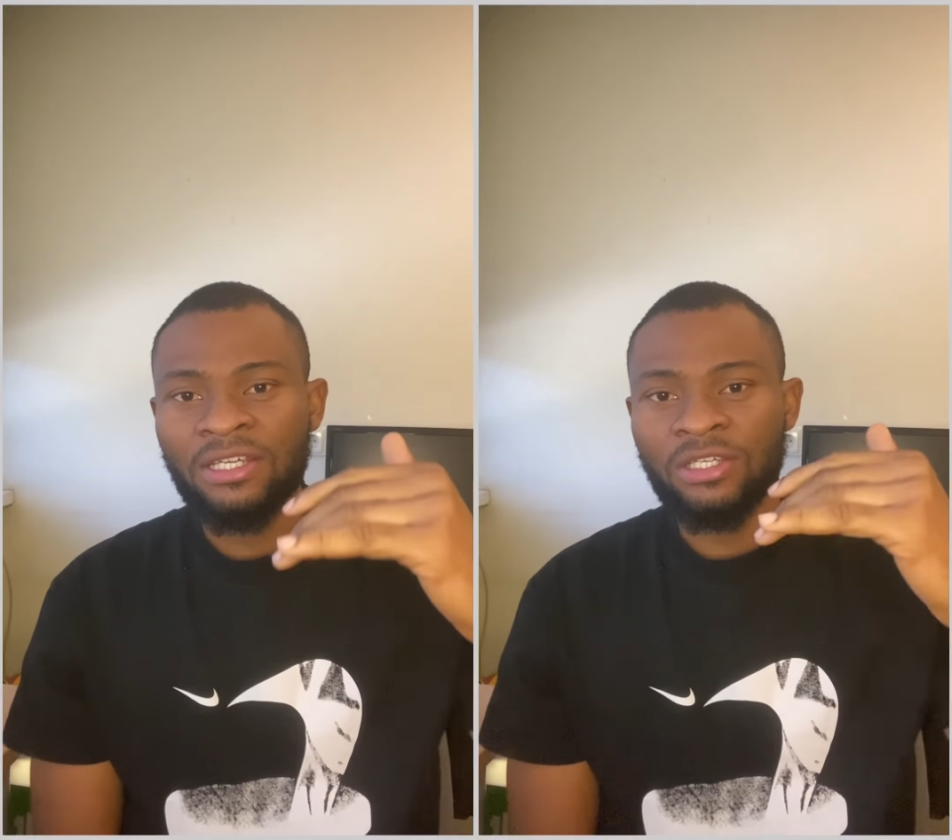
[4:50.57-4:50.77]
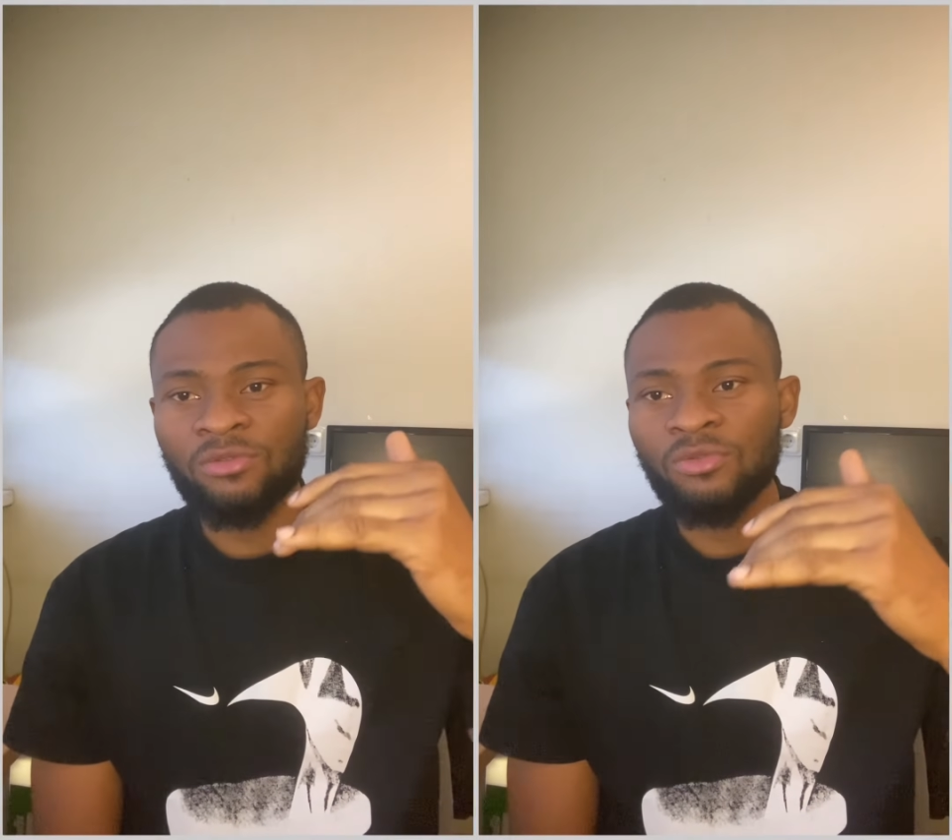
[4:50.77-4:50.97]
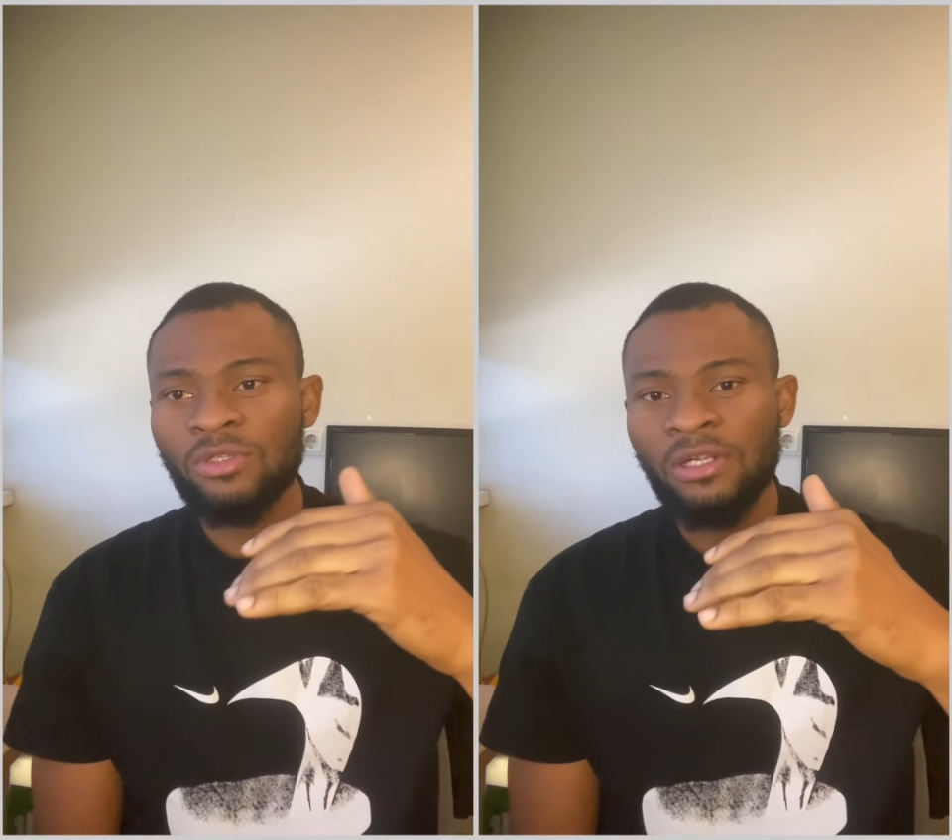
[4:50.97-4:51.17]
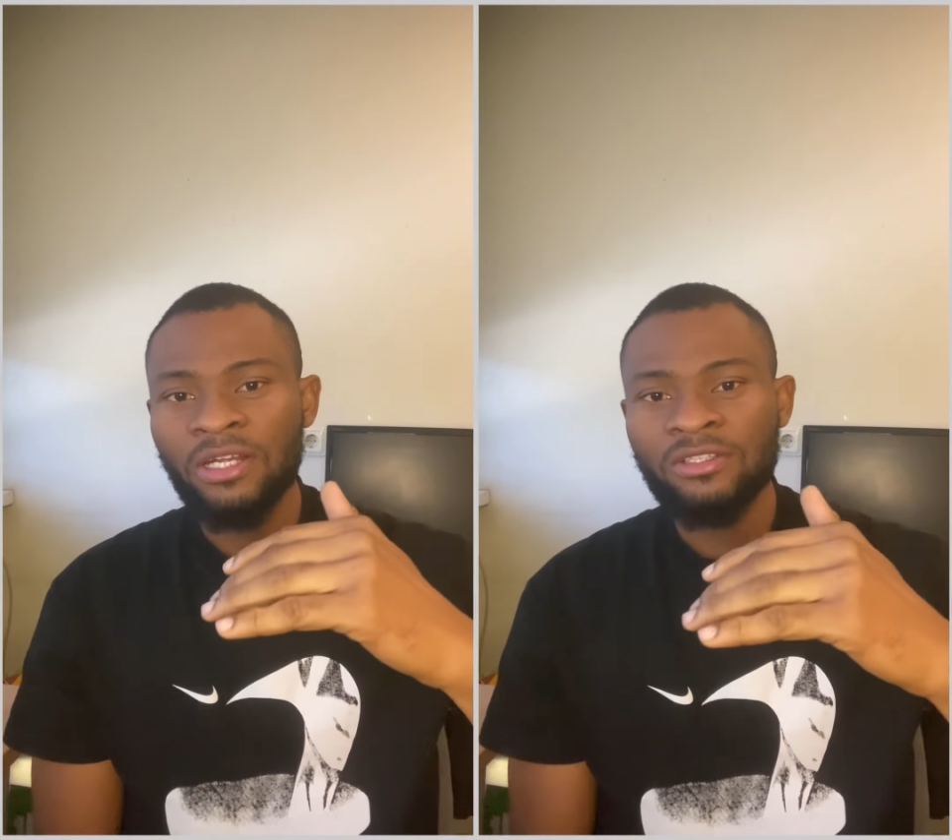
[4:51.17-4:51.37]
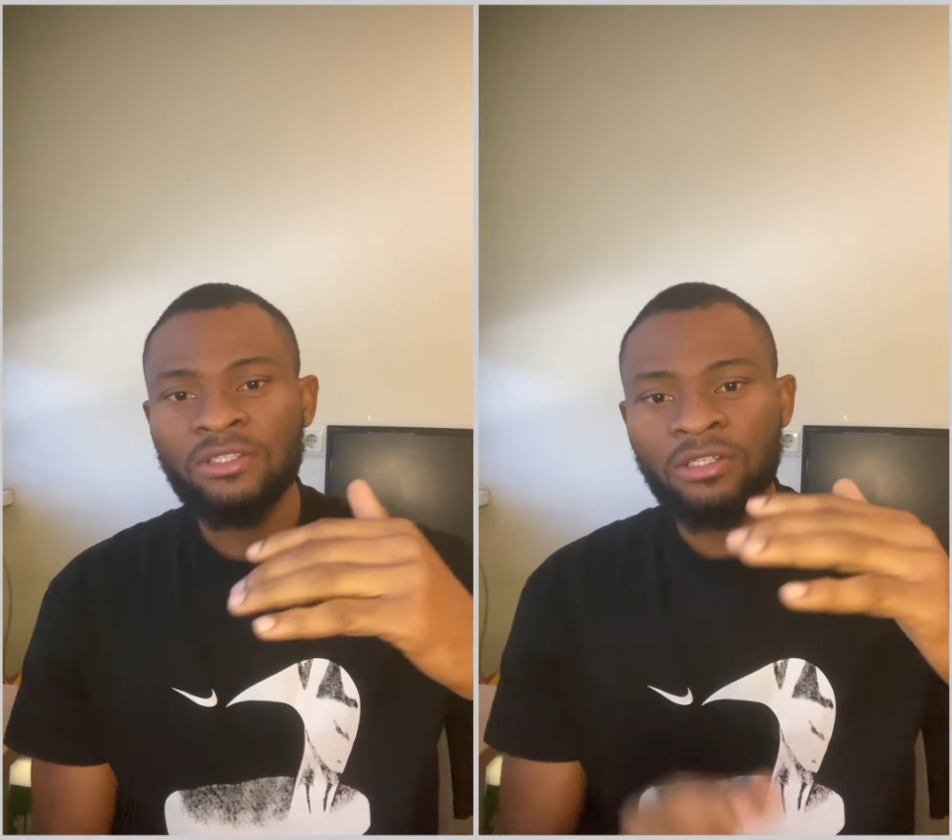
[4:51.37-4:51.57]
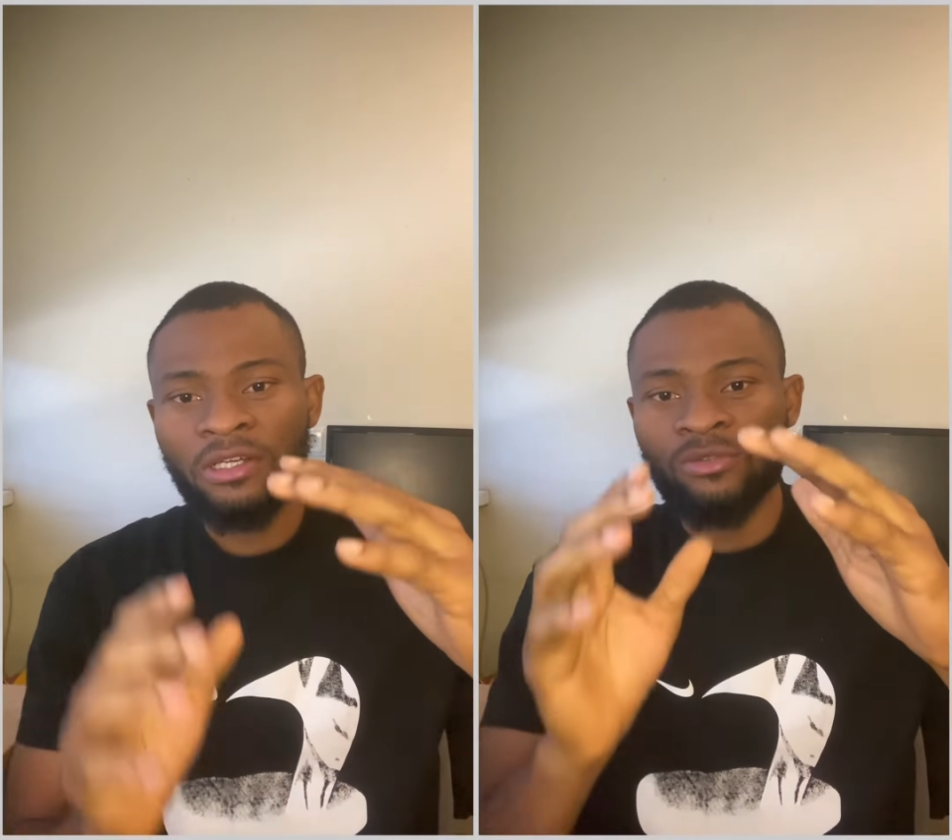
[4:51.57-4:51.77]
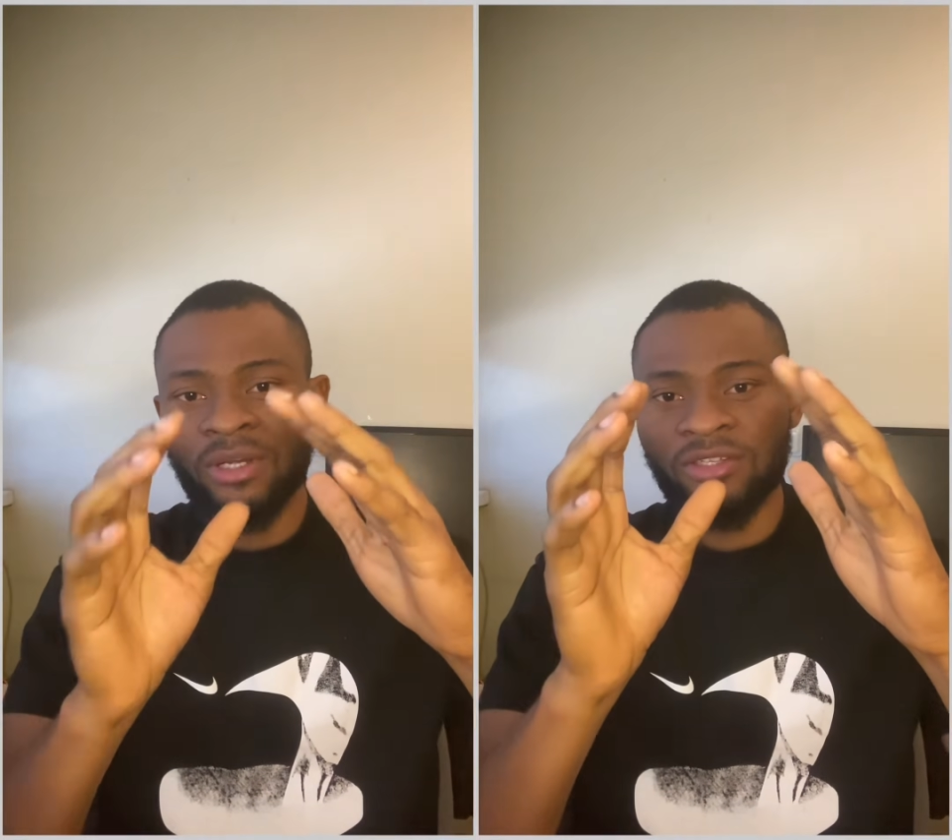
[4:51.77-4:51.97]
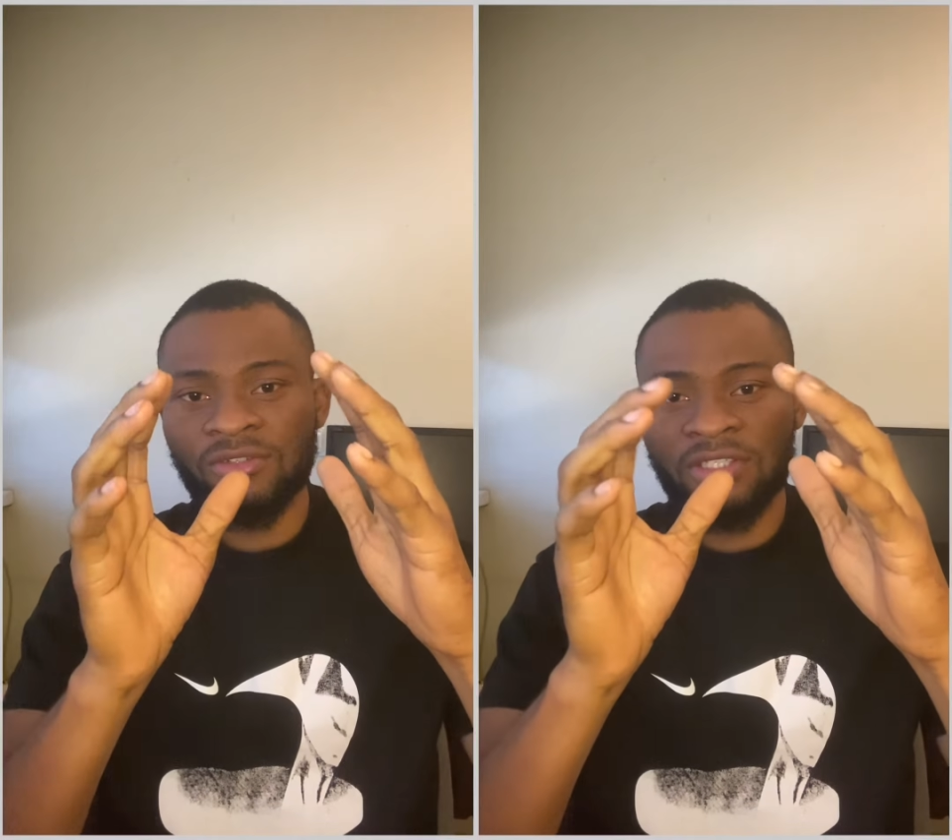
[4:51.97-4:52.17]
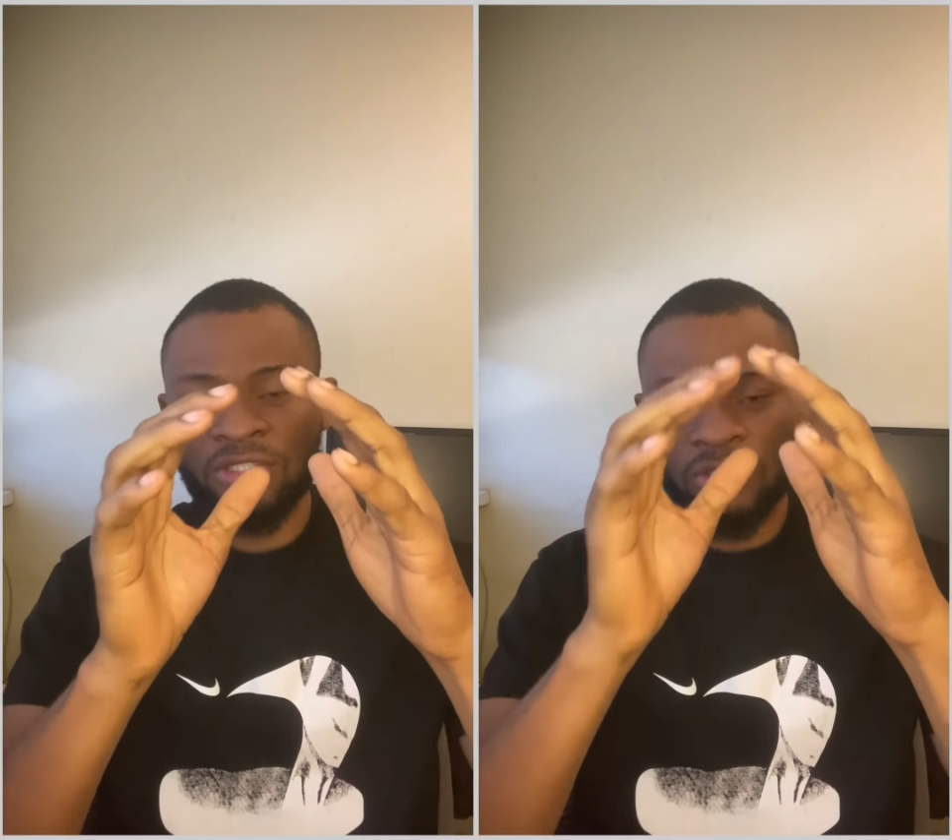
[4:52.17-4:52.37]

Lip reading: it will actually